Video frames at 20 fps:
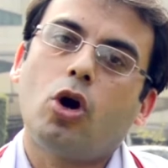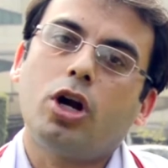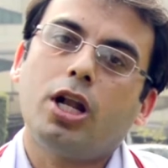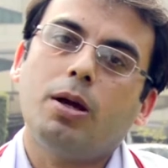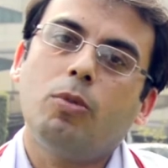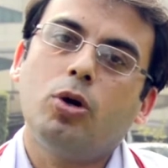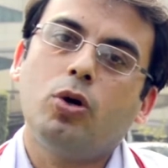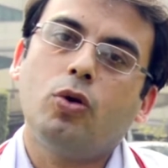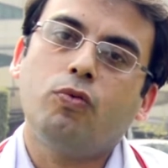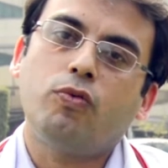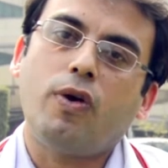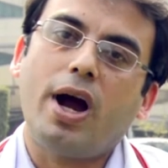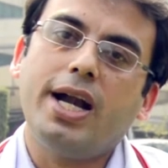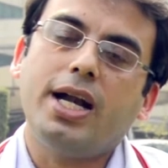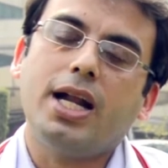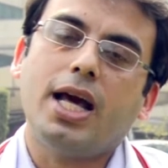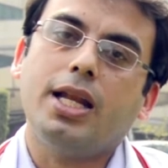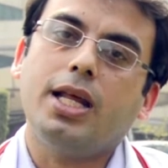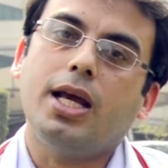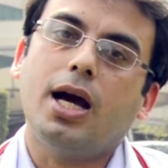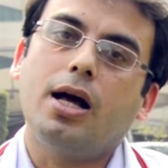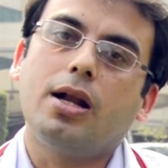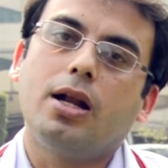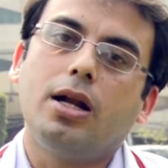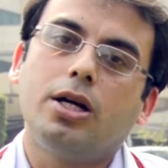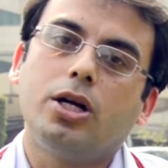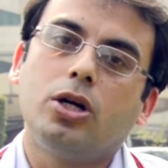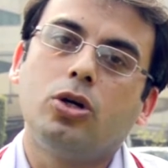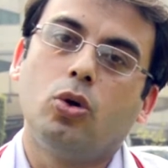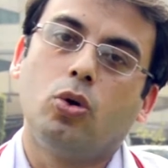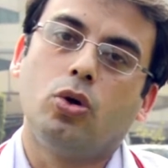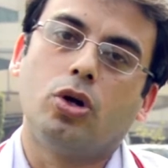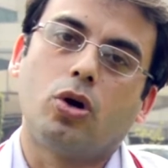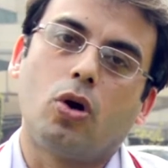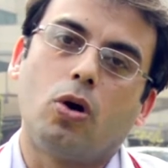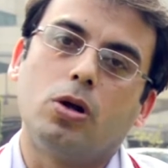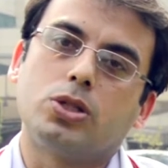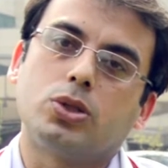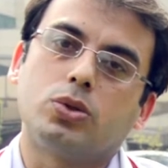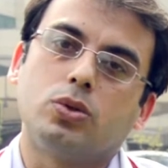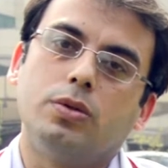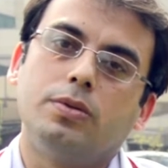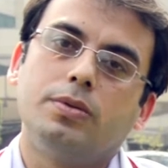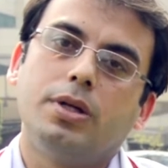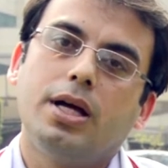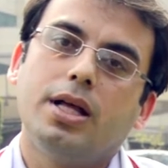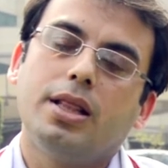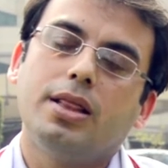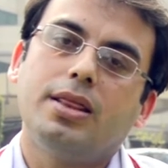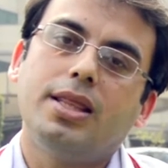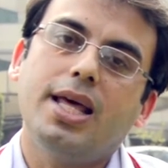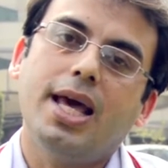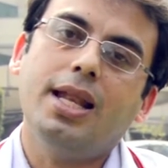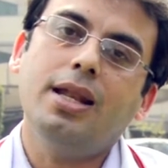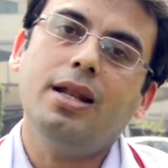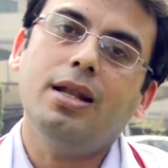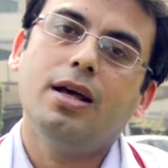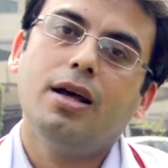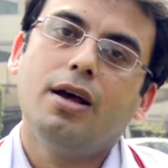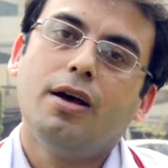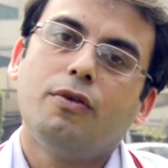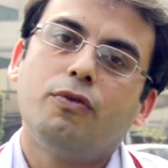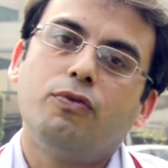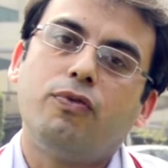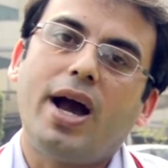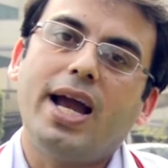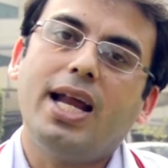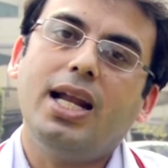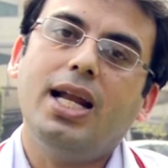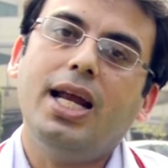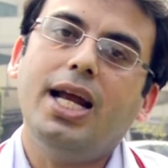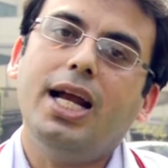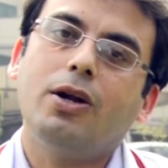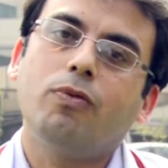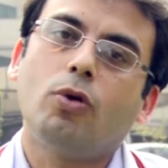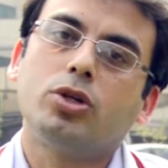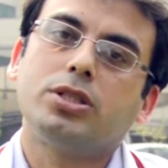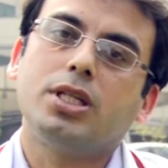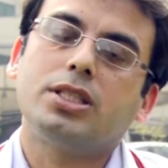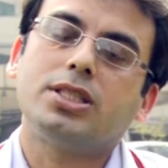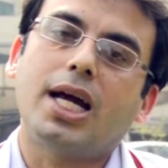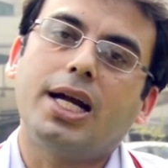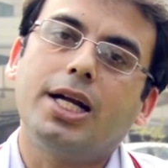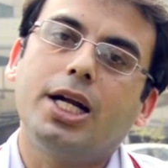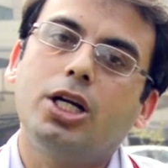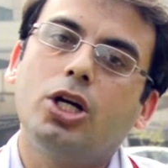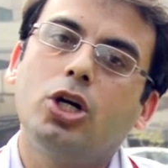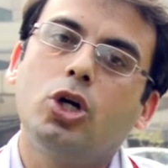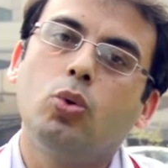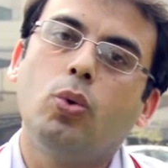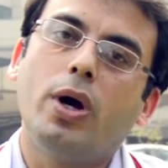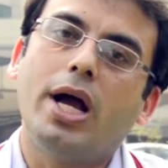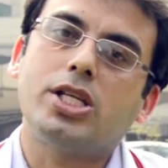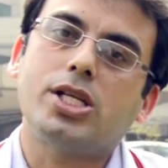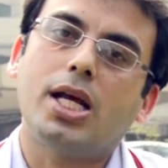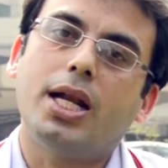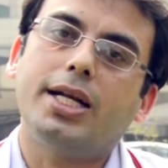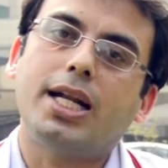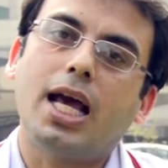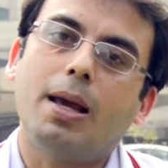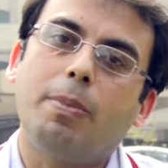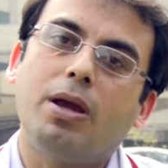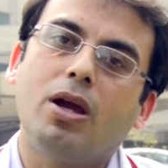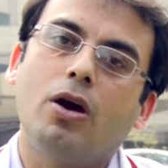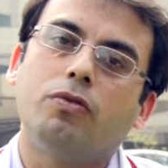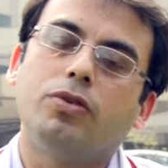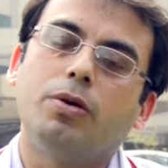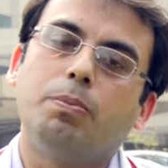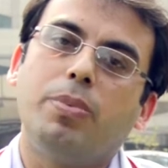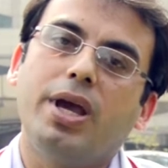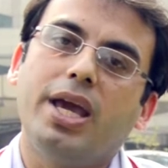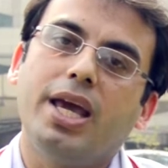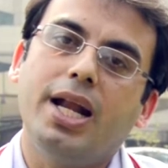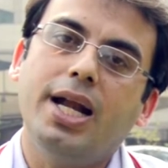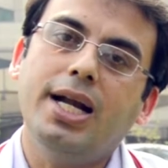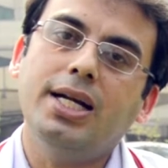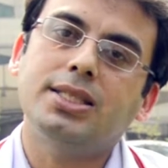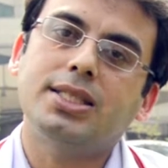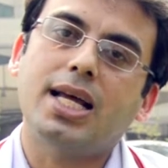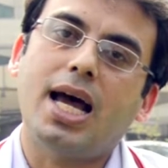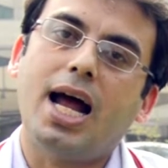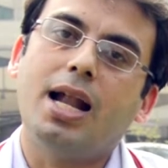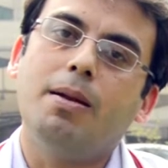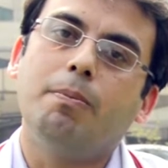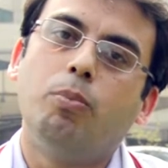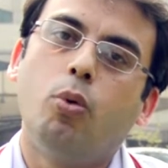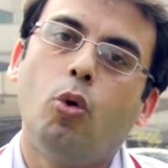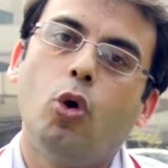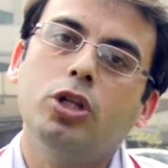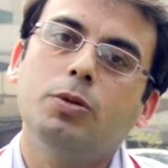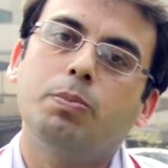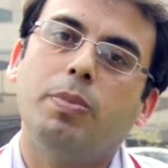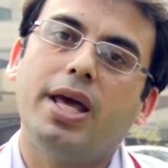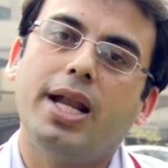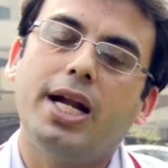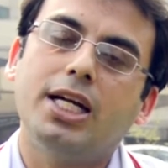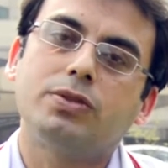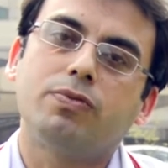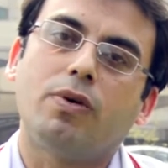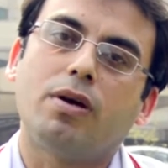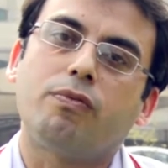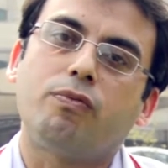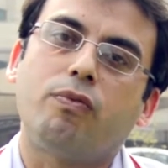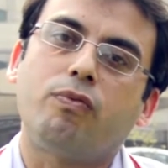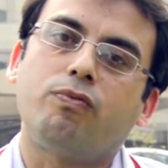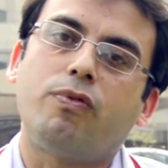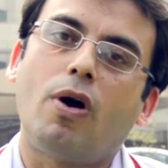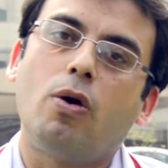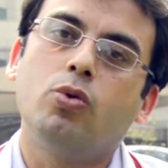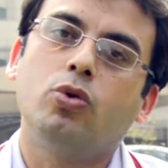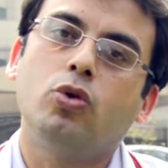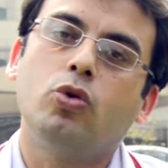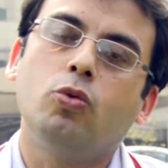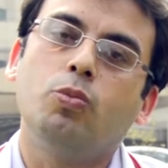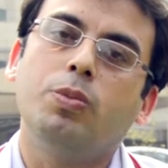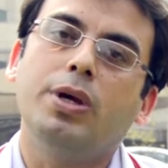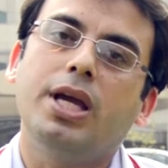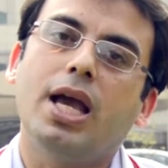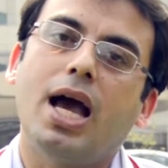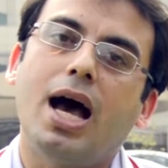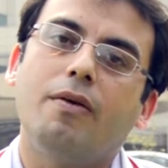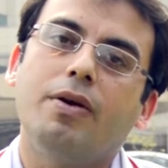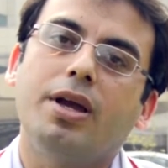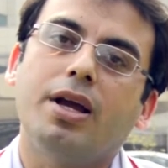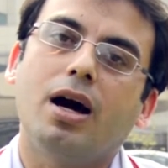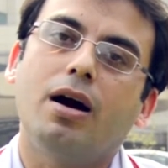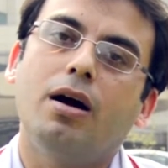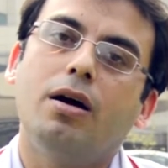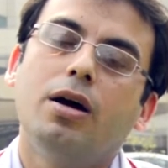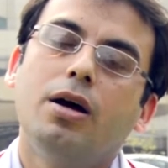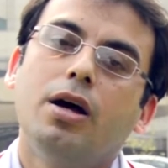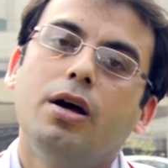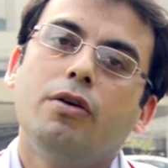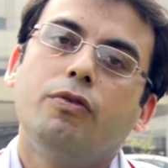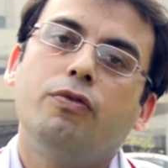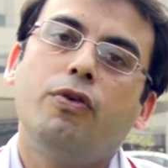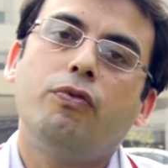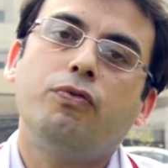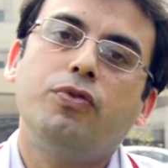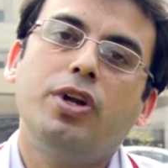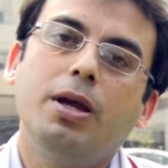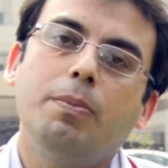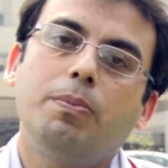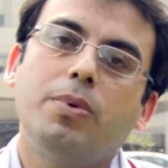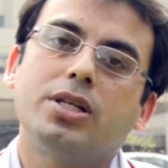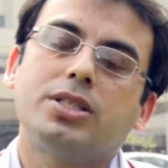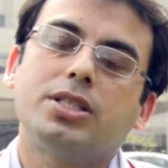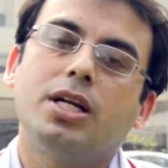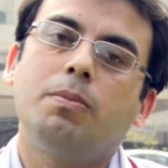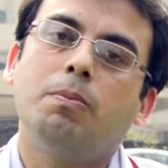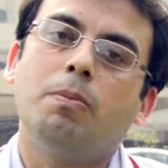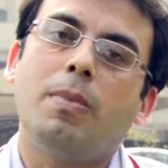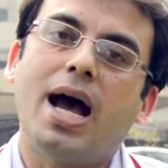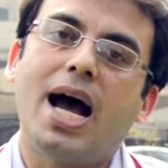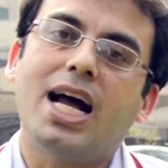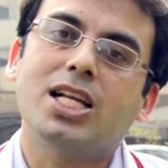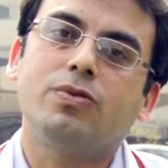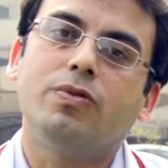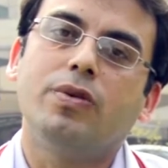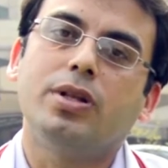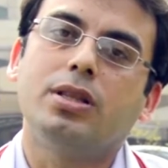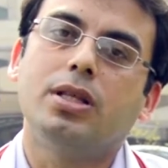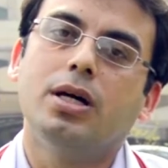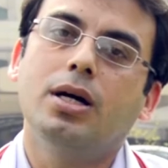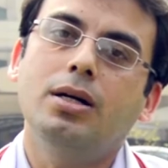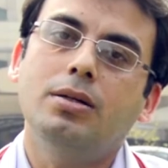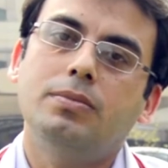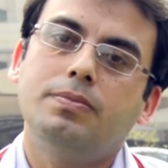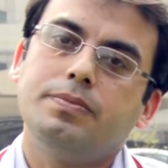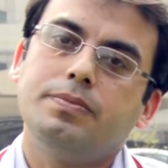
not able to find any unrelated donor also. Then finally it was decided to do HLA typing of the parents and both parents were found to be having a 50% match with the